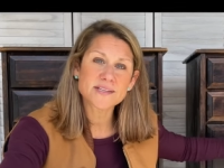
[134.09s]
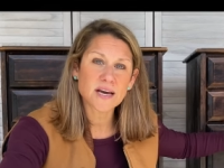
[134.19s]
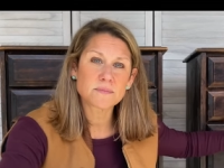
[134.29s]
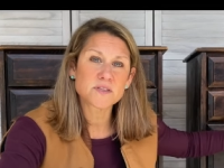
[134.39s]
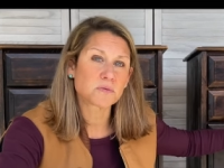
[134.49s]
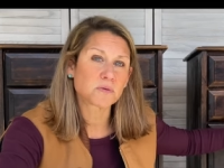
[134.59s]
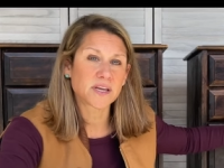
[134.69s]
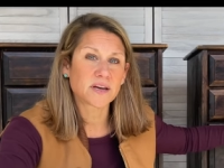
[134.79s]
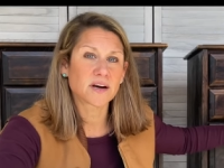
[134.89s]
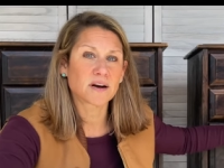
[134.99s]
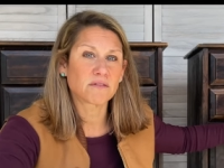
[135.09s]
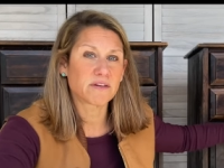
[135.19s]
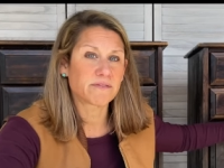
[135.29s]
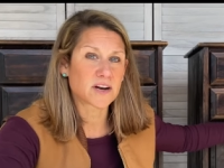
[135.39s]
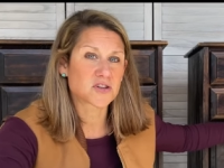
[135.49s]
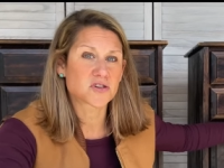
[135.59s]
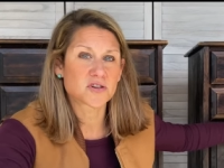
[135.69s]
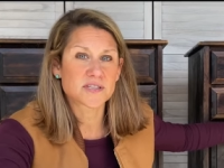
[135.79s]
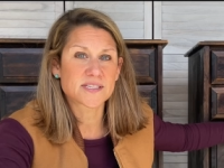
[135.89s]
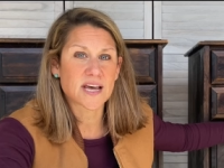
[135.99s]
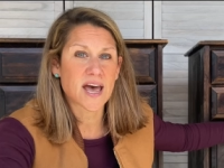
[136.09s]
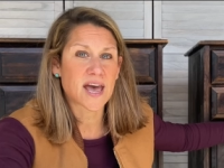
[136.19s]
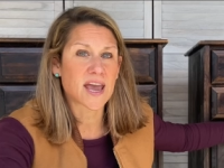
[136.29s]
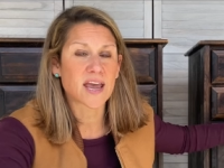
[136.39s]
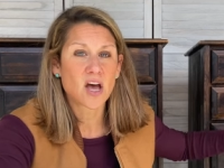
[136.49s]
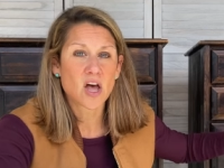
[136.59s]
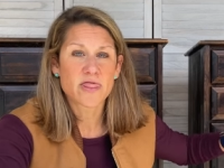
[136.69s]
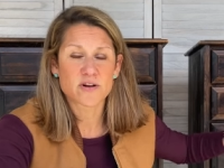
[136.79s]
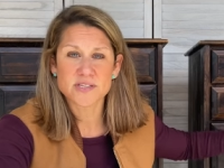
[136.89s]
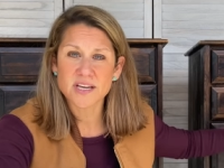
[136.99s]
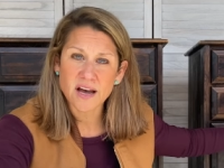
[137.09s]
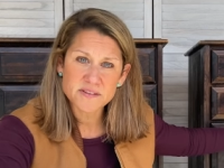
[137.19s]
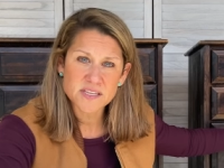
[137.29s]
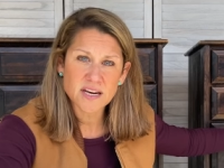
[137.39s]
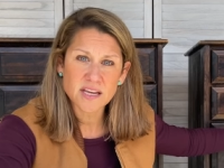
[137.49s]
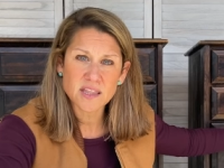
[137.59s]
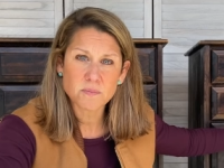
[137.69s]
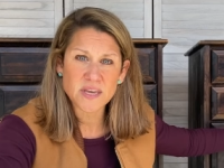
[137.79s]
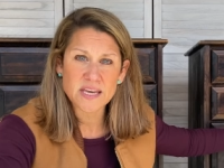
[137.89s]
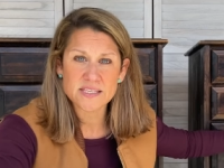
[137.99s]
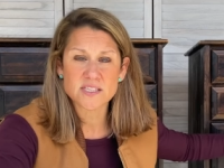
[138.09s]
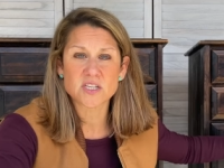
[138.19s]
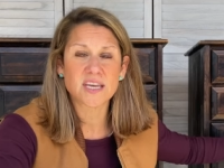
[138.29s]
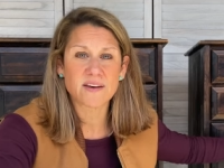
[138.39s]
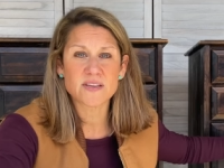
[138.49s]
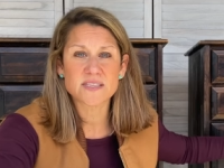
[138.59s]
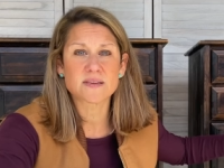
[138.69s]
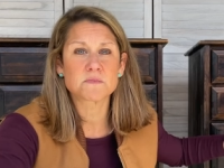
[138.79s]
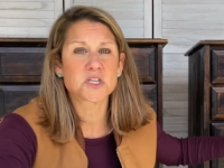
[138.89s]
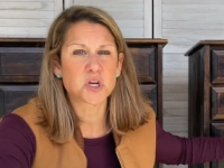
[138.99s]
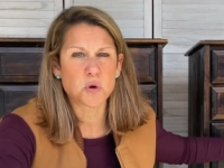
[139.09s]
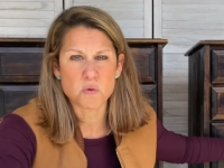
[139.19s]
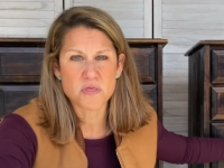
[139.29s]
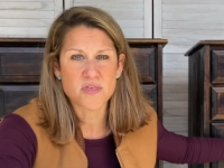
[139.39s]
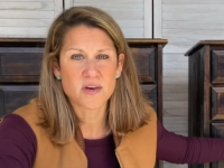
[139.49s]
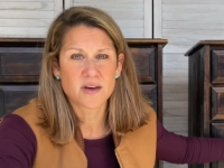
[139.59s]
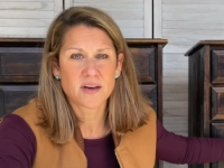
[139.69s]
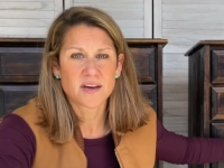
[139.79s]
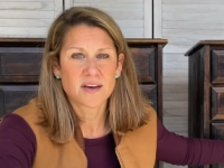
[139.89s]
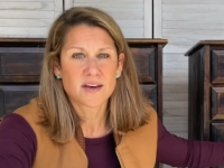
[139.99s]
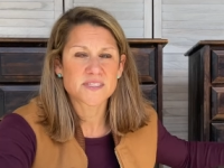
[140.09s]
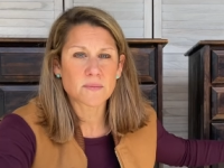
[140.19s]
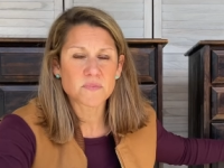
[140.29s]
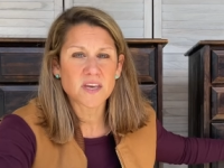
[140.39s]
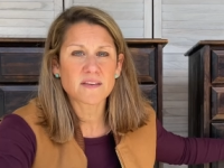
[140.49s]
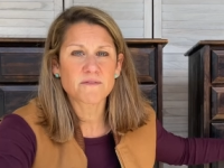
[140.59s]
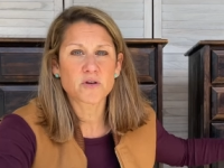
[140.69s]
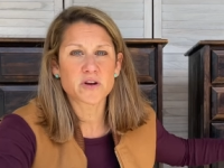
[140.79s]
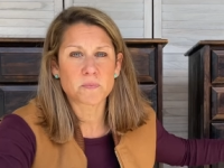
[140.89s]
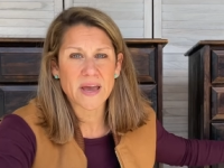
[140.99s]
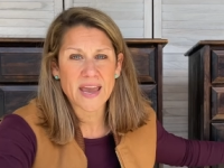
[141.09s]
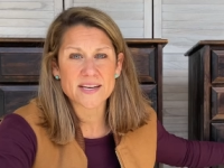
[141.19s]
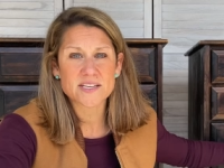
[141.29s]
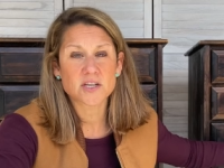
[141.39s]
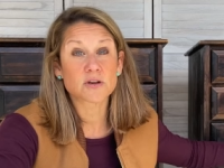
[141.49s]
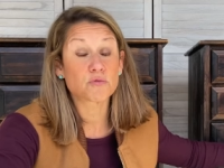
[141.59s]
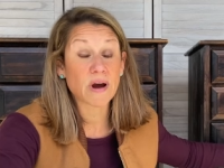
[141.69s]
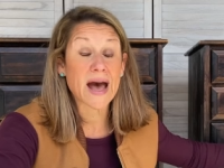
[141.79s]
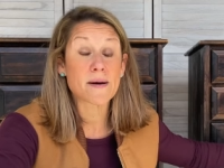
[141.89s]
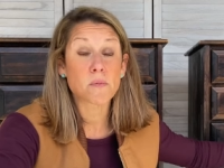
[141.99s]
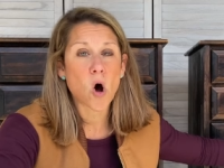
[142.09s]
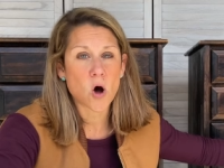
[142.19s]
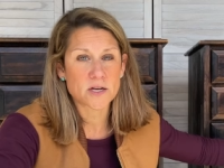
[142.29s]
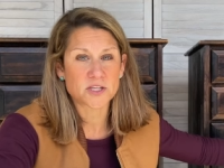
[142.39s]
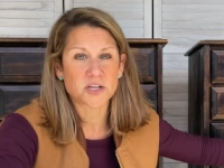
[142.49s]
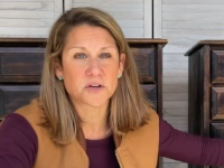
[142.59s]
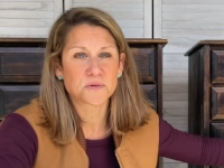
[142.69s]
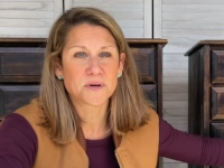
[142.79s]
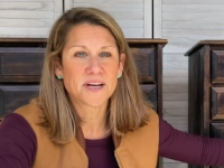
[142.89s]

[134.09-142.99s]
of times you will hear refinishers say they're scuff sanding the piece to give it some tooth, something for your paint to grab onto.